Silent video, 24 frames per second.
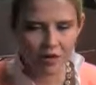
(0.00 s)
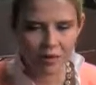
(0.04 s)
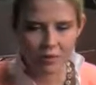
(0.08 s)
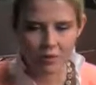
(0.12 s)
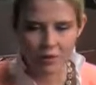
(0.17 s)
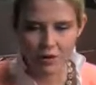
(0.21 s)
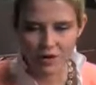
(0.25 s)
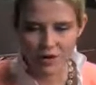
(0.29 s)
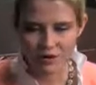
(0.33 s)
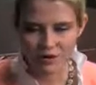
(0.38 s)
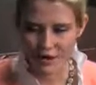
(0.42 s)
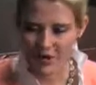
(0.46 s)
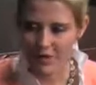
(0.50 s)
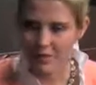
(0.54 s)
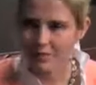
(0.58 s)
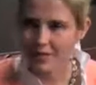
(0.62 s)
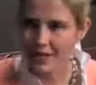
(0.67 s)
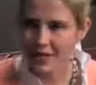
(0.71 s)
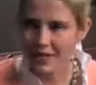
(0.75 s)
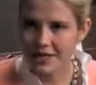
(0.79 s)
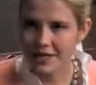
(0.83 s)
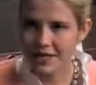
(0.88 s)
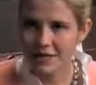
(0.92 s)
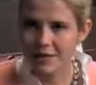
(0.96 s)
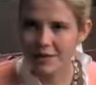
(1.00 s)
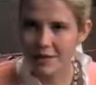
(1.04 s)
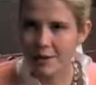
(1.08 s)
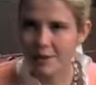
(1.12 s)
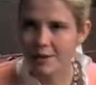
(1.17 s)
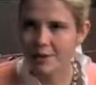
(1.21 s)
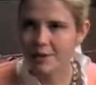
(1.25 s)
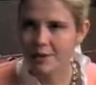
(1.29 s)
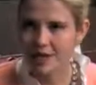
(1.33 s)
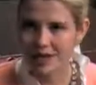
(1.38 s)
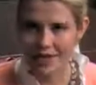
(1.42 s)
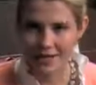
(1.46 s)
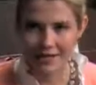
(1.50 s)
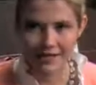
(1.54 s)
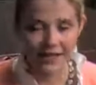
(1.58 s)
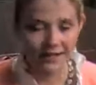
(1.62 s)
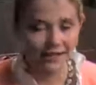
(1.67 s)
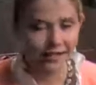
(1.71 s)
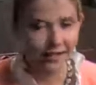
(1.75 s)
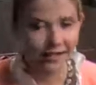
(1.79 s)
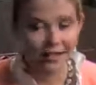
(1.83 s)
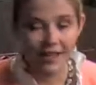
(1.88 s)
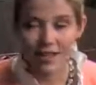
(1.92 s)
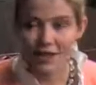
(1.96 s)
well, if they pick you up, like,
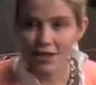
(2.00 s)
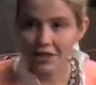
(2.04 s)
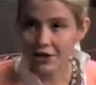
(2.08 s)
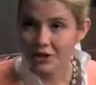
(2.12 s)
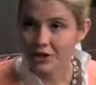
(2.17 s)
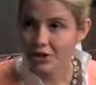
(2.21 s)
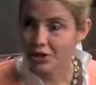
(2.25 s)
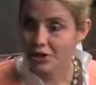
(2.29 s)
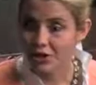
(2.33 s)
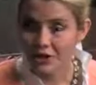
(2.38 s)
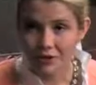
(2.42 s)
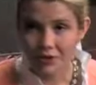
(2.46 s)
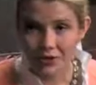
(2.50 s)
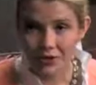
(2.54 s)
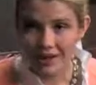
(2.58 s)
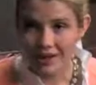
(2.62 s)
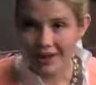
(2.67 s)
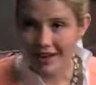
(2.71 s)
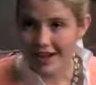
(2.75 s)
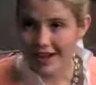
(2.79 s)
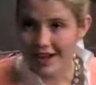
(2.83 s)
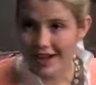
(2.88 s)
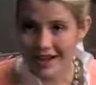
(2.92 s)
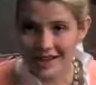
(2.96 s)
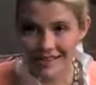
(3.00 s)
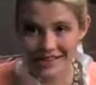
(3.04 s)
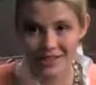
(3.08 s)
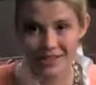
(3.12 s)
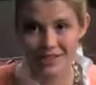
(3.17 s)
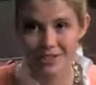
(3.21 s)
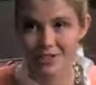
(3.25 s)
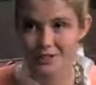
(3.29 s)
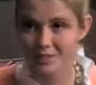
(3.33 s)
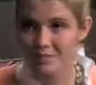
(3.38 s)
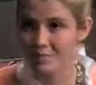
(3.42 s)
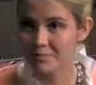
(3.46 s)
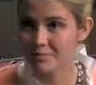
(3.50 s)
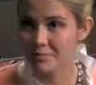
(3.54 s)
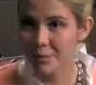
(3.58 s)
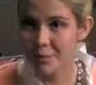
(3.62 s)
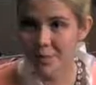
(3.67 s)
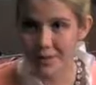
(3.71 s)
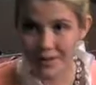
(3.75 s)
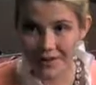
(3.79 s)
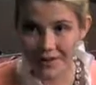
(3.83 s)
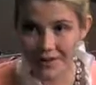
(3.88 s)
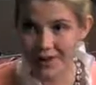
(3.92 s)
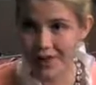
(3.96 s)
go for their eyes. Just
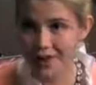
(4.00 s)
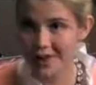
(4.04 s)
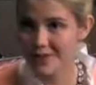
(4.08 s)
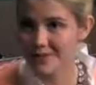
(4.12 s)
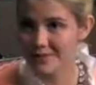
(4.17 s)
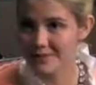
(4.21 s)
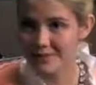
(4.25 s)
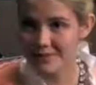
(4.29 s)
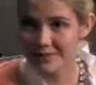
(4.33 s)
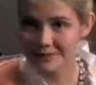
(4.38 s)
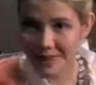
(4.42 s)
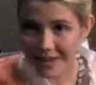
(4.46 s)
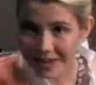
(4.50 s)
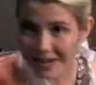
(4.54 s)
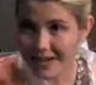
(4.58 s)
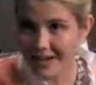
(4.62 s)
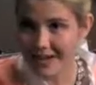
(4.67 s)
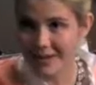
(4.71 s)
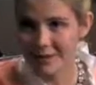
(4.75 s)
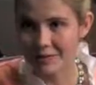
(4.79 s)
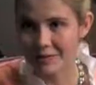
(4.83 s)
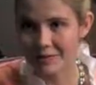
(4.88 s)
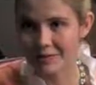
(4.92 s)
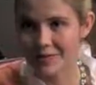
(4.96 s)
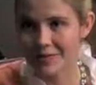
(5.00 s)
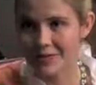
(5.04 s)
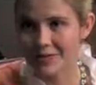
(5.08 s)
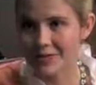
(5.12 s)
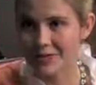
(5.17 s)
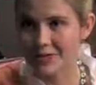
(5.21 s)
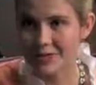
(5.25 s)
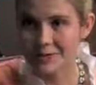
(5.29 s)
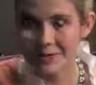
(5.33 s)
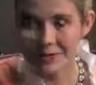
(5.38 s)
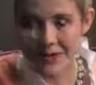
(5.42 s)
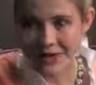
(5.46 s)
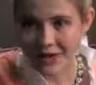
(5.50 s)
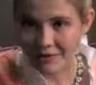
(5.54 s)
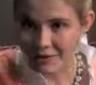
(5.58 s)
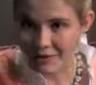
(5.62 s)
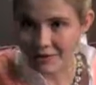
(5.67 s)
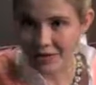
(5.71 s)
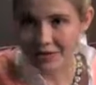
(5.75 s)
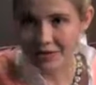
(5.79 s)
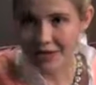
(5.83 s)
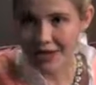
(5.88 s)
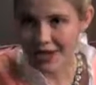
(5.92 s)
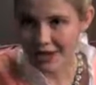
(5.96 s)
poke their eyes right out. Like, do whatever
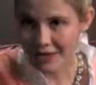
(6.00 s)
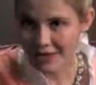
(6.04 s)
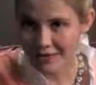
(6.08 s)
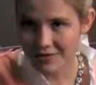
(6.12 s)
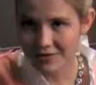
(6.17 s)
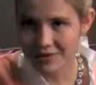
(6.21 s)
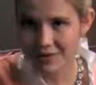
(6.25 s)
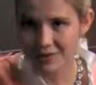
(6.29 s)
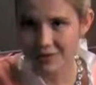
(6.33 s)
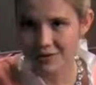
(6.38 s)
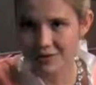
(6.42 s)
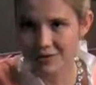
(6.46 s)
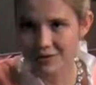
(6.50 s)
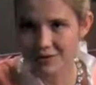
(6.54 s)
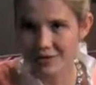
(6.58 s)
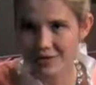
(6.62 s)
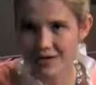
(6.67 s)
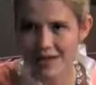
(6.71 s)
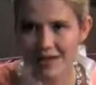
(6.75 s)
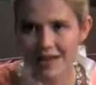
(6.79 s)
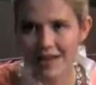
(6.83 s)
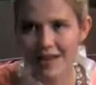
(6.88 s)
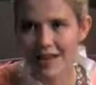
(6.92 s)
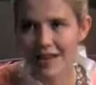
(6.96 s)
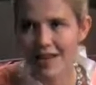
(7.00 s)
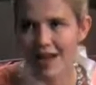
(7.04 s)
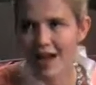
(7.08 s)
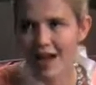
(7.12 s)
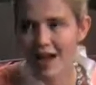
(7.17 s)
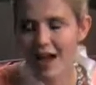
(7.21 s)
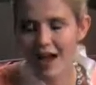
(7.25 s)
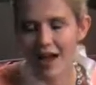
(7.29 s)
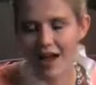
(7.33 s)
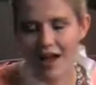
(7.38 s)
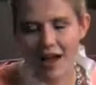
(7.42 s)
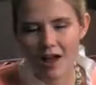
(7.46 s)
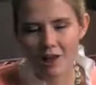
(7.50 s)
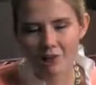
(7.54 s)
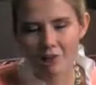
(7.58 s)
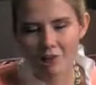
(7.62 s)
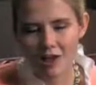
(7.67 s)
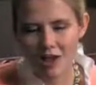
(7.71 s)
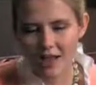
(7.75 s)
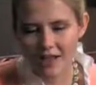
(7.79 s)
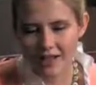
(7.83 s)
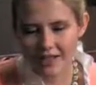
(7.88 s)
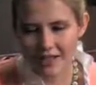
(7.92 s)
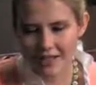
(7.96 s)
you have to.
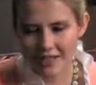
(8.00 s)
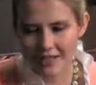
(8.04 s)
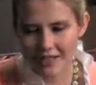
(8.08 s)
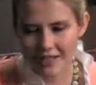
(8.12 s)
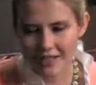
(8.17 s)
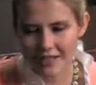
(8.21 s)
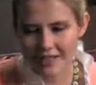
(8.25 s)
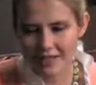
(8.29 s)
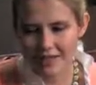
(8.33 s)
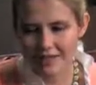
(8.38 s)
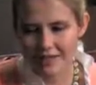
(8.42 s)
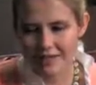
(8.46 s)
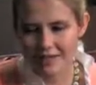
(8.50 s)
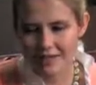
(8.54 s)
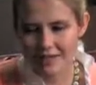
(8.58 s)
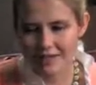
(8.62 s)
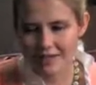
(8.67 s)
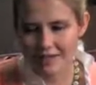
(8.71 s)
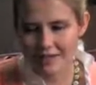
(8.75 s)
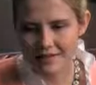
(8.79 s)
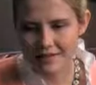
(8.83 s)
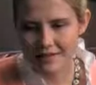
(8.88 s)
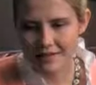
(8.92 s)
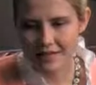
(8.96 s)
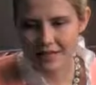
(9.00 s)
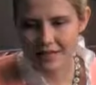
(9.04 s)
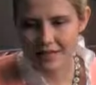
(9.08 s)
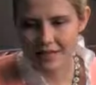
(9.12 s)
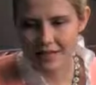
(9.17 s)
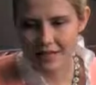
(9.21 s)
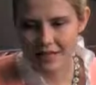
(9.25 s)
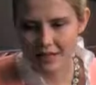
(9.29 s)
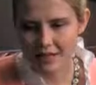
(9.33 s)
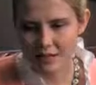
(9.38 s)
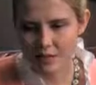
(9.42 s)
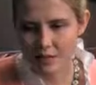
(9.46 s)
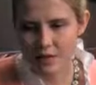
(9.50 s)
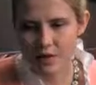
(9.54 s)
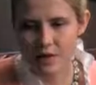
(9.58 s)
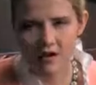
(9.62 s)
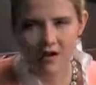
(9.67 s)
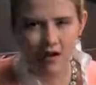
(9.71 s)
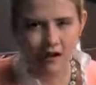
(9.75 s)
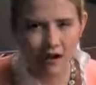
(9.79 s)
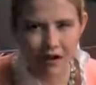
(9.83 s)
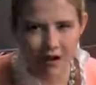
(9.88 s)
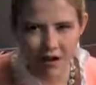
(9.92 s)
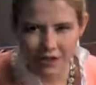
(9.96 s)
Rad Kids doesn't tell kids what
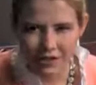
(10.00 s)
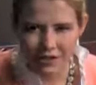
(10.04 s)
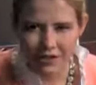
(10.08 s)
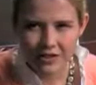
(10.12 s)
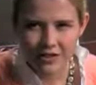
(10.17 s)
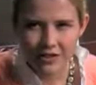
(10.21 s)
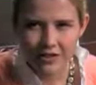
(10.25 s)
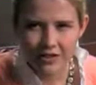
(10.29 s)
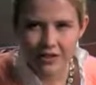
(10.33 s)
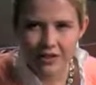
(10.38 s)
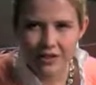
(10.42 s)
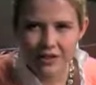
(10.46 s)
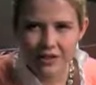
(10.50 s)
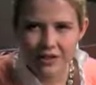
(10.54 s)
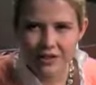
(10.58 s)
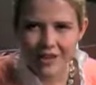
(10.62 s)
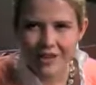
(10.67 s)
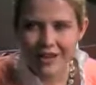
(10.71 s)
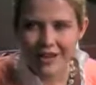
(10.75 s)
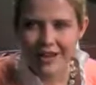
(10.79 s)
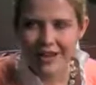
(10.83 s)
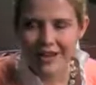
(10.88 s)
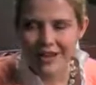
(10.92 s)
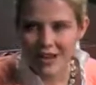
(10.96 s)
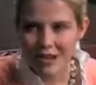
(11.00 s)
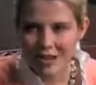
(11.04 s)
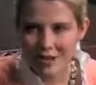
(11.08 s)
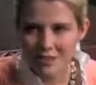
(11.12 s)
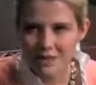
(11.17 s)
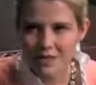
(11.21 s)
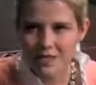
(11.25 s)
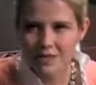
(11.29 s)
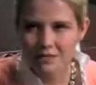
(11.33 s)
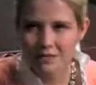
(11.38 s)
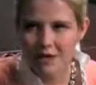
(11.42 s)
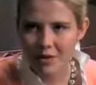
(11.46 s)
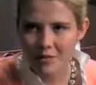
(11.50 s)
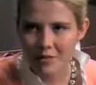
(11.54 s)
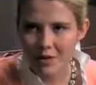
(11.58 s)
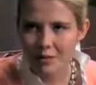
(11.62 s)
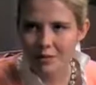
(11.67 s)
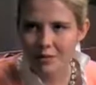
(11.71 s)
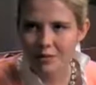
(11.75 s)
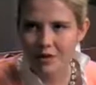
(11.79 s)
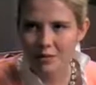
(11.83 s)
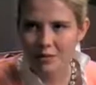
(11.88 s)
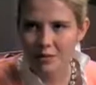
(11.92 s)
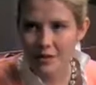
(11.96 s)
not to do. It helps them come up
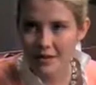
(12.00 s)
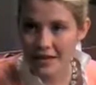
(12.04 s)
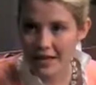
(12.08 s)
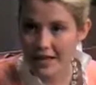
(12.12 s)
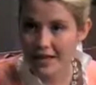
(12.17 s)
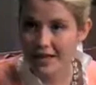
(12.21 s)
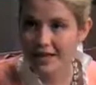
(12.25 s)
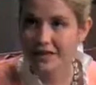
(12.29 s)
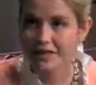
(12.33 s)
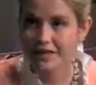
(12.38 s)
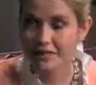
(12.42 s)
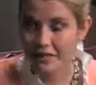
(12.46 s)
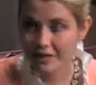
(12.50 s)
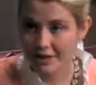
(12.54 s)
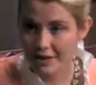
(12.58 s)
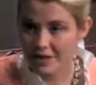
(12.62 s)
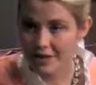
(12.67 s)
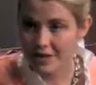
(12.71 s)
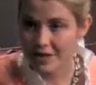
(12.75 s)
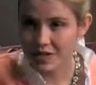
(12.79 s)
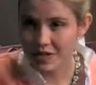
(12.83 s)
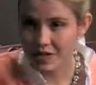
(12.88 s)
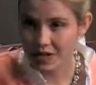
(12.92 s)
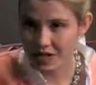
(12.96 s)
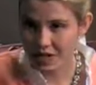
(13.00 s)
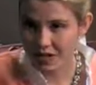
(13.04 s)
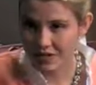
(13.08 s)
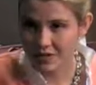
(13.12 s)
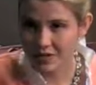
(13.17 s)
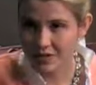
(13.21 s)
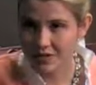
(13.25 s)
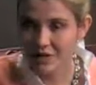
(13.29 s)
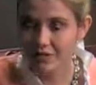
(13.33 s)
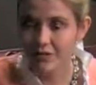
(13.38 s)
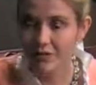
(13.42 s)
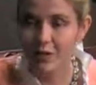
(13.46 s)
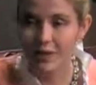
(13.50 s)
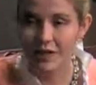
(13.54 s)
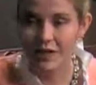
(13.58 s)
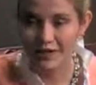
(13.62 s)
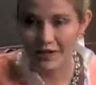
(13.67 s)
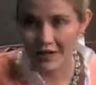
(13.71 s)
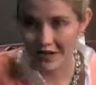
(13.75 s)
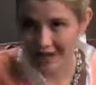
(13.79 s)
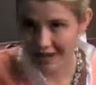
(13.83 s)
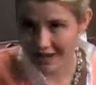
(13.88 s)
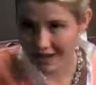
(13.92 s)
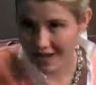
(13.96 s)
with a plan for themselves of what
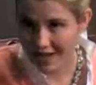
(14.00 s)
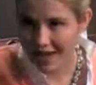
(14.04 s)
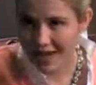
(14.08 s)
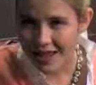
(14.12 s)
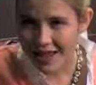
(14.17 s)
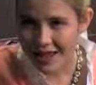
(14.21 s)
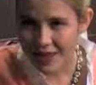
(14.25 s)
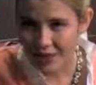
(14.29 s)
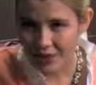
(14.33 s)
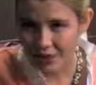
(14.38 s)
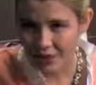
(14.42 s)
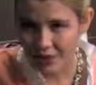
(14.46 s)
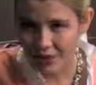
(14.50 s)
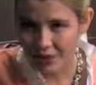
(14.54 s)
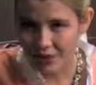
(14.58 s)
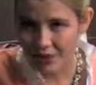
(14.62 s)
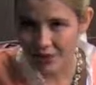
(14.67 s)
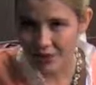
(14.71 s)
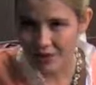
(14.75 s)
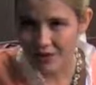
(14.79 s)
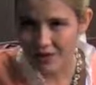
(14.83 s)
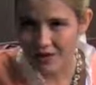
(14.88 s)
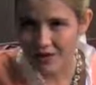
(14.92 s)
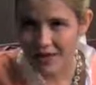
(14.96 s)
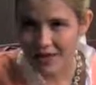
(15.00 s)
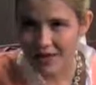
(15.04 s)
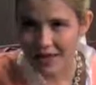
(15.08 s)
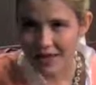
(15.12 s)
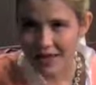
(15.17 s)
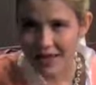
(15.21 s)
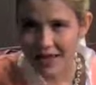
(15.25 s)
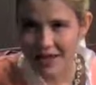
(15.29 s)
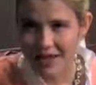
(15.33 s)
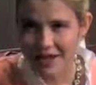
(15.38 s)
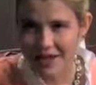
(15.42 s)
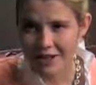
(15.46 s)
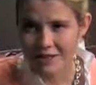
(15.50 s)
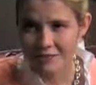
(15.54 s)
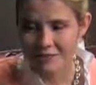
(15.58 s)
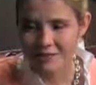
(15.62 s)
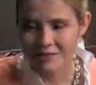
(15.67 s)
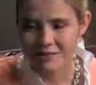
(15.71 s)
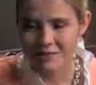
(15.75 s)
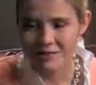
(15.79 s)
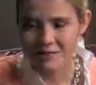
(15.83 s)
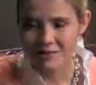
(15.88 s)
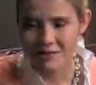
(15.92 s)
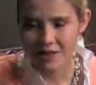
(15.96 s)
they can do. It
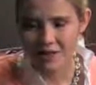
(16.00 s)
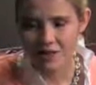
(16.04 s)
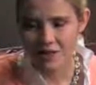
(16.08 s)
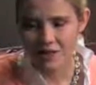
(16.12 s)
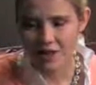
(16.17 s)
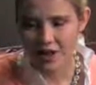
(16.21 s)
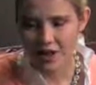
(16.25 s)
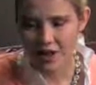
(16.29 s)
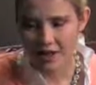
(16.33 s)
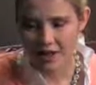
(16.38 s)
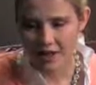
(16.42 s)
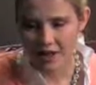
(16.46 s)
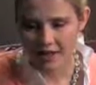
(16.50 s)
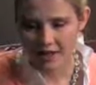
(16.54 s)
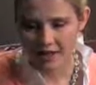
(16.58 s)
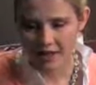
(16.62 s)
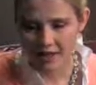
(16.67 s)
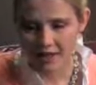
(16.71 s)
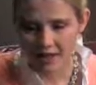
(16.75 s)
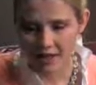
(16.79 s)
helps them so that